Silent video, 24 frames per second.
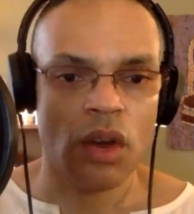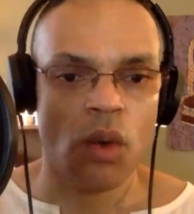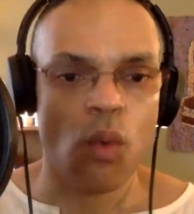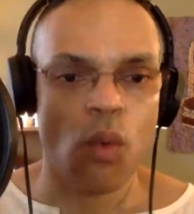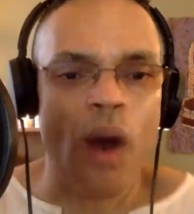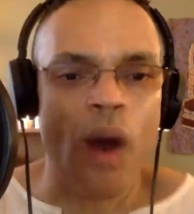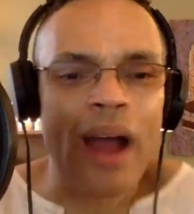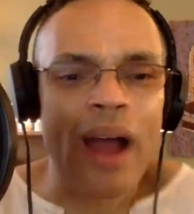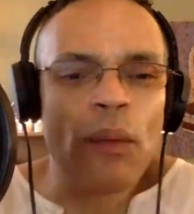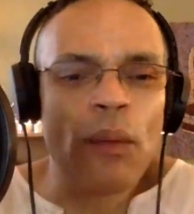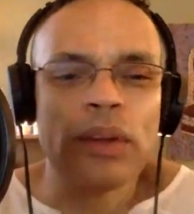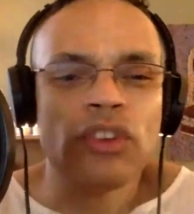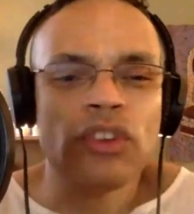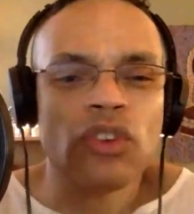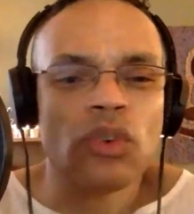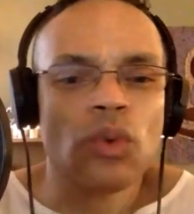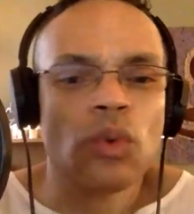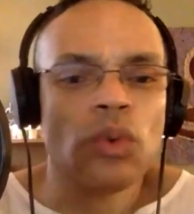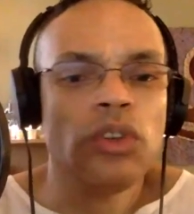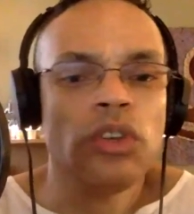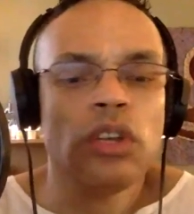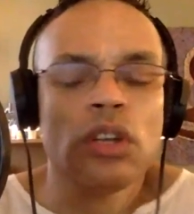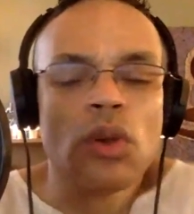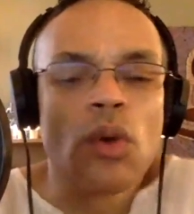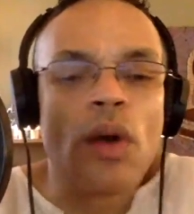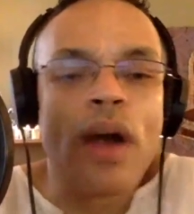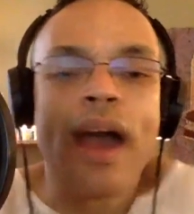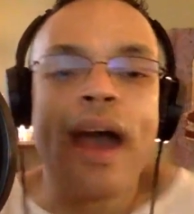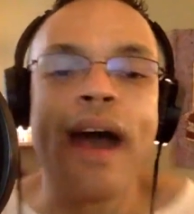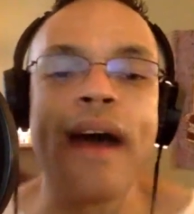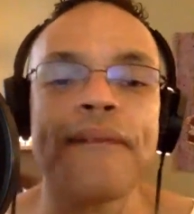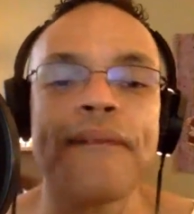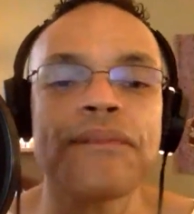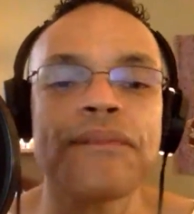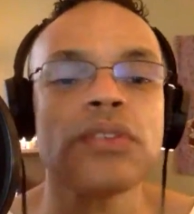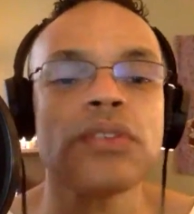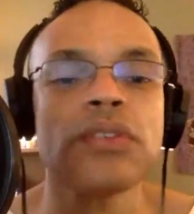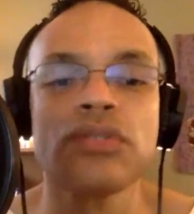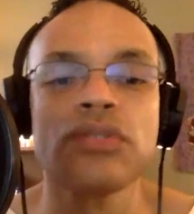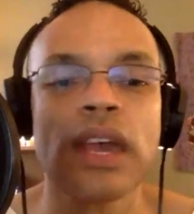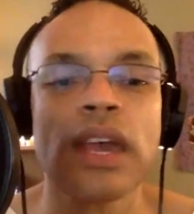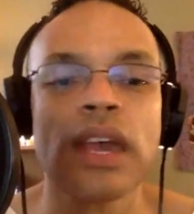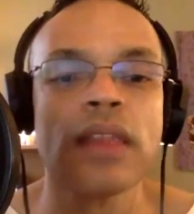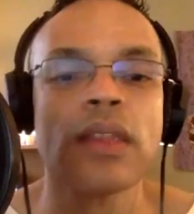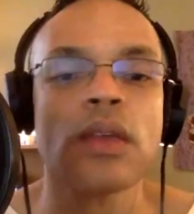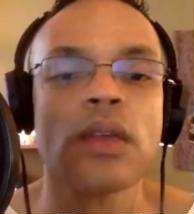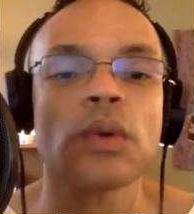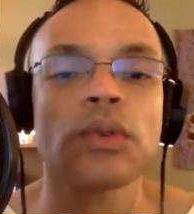Why would you? You don't have to
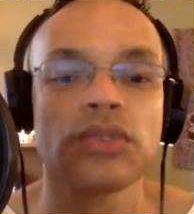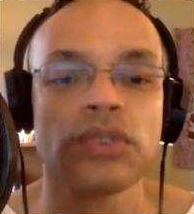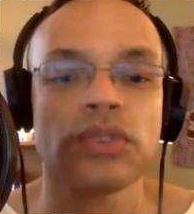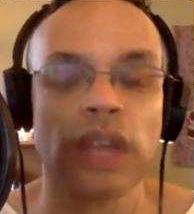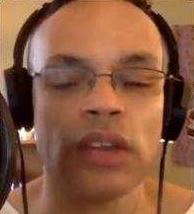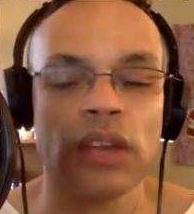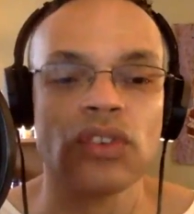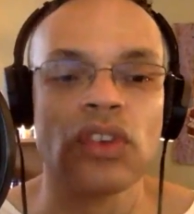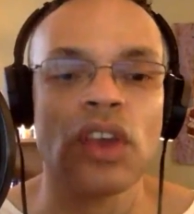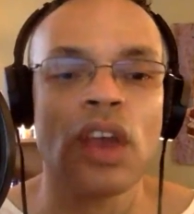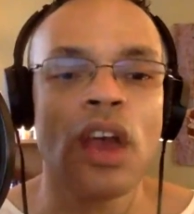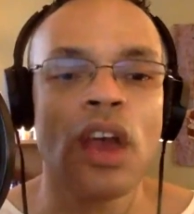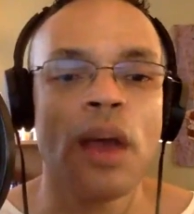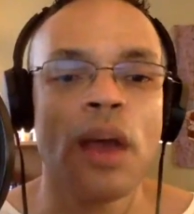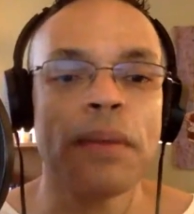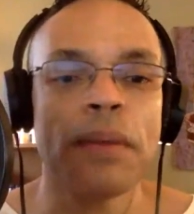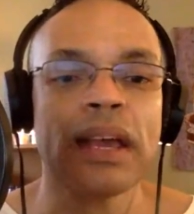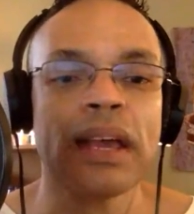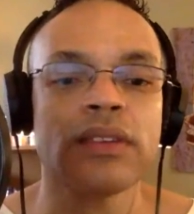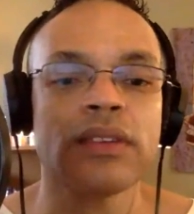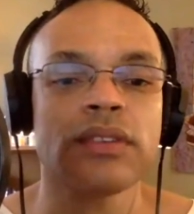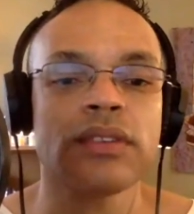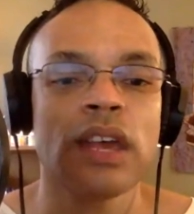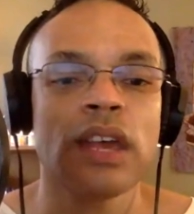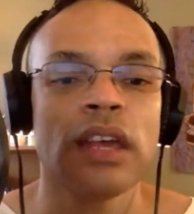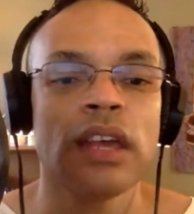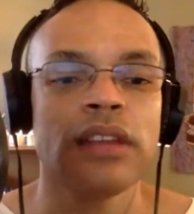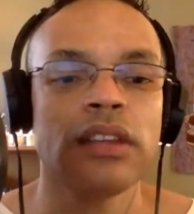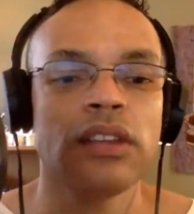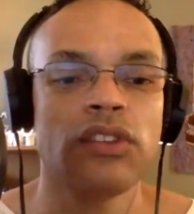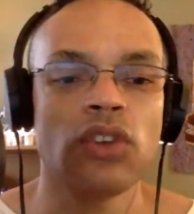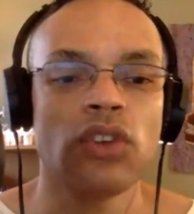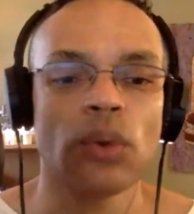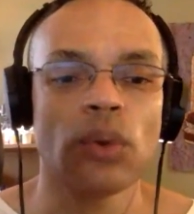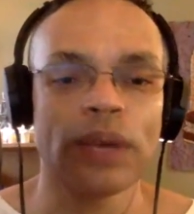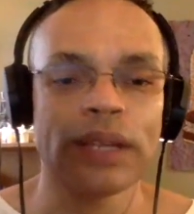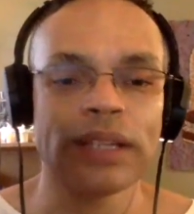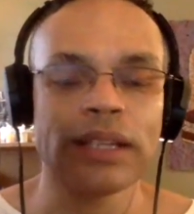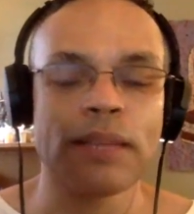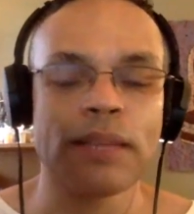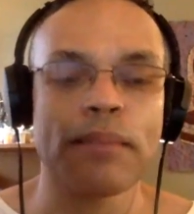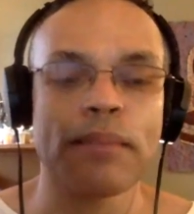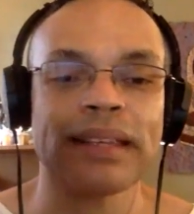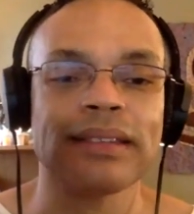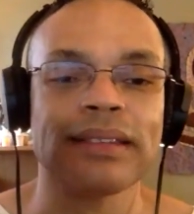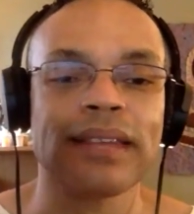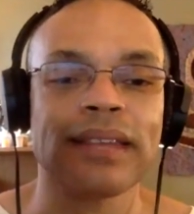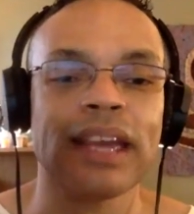say those things, because during the
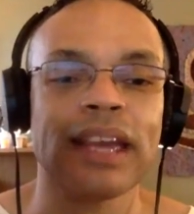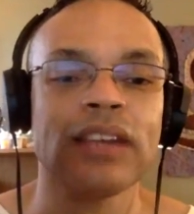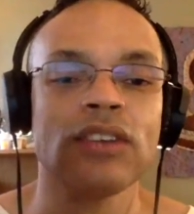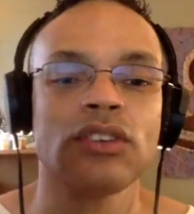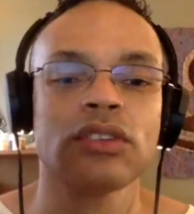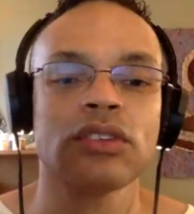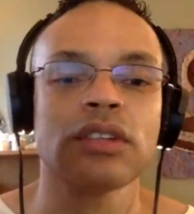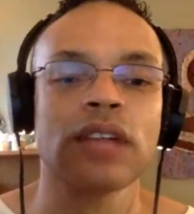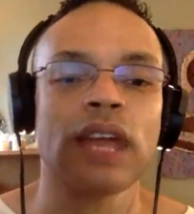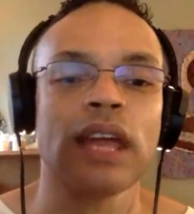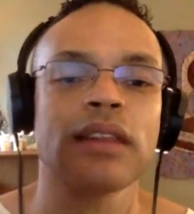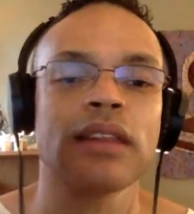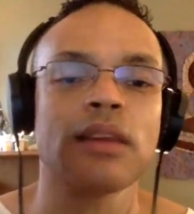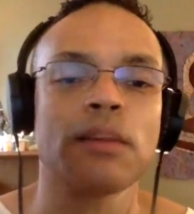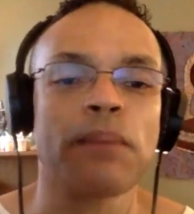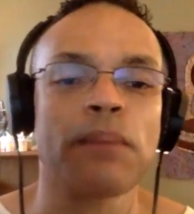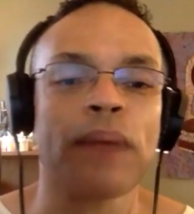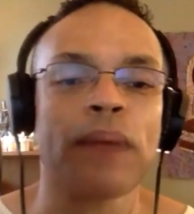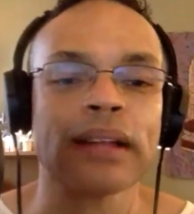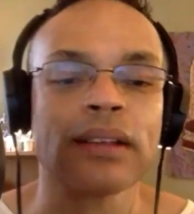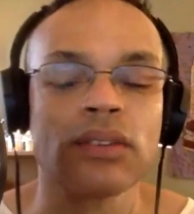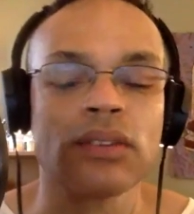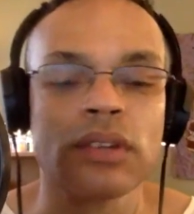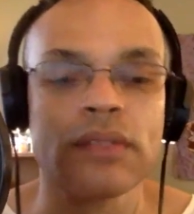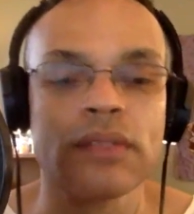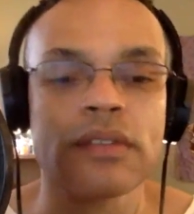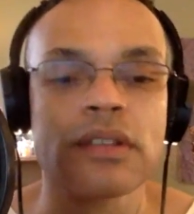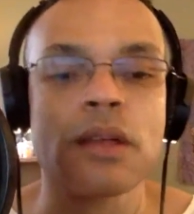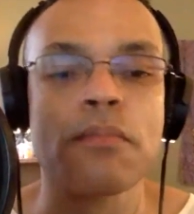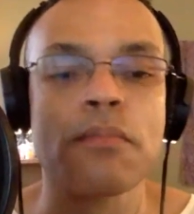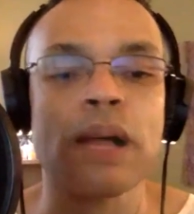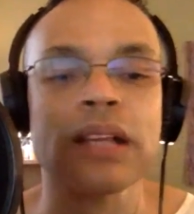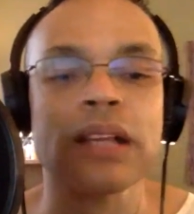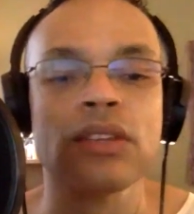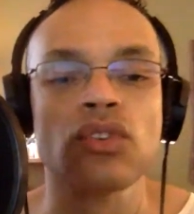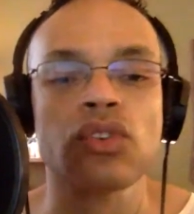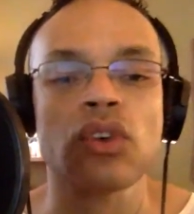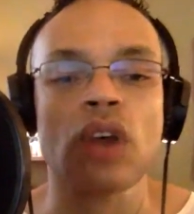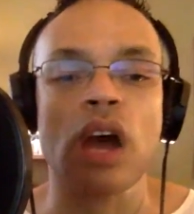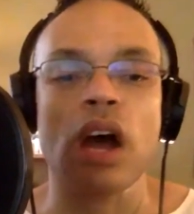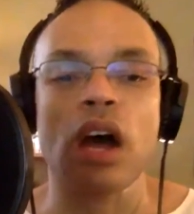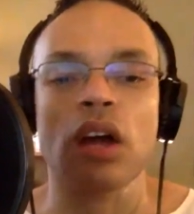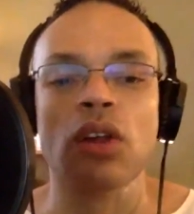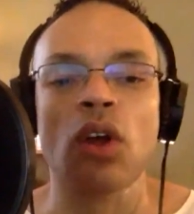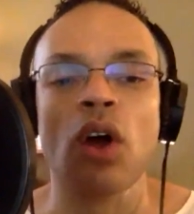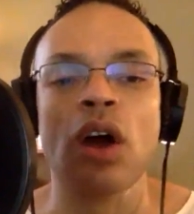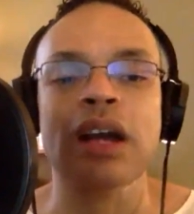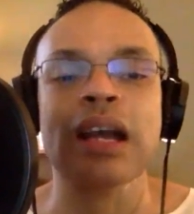meditation and the practicing of the mantra
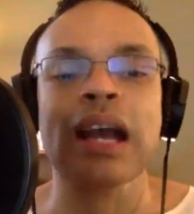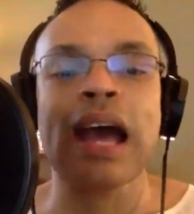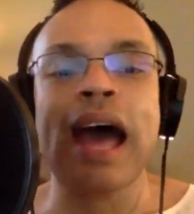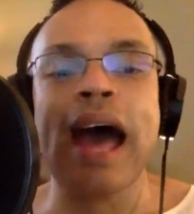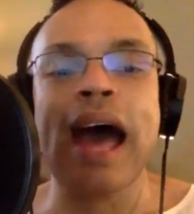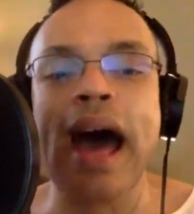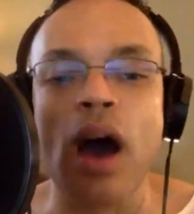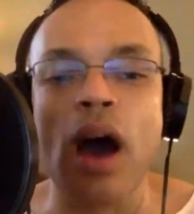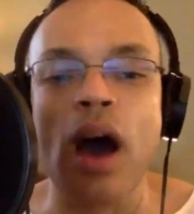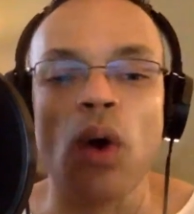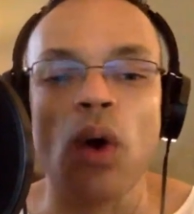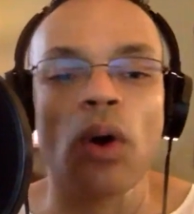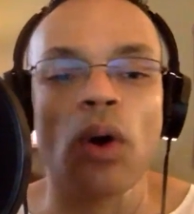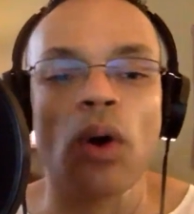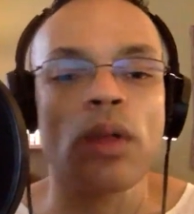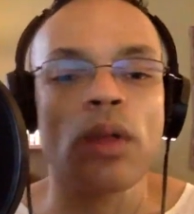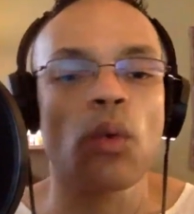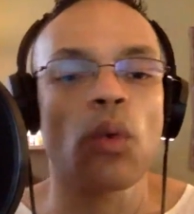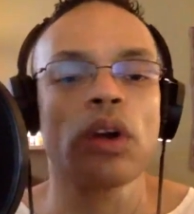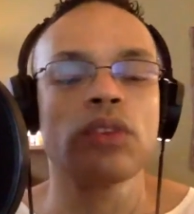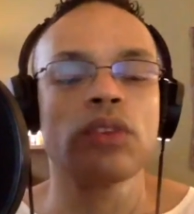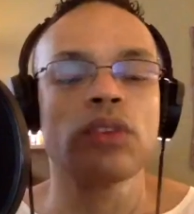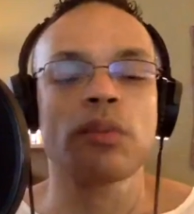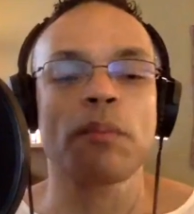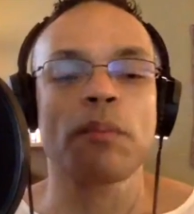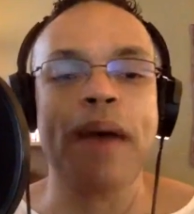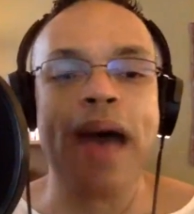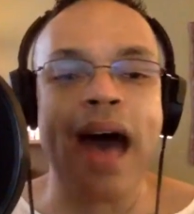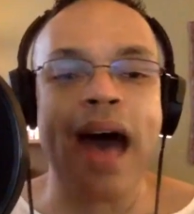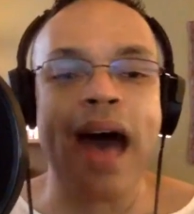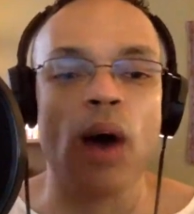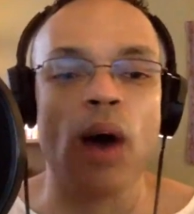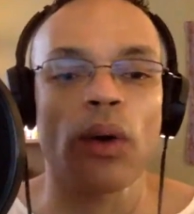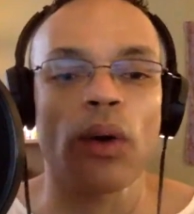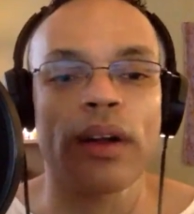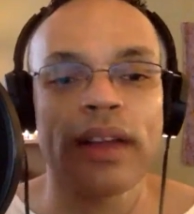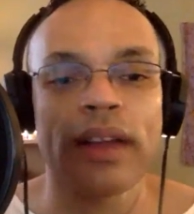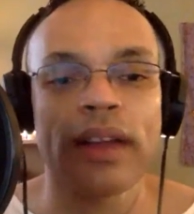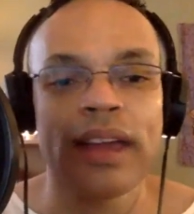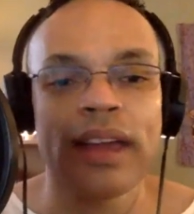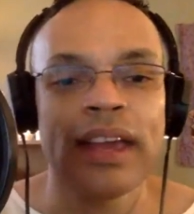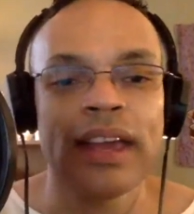or the hakao or the words of power,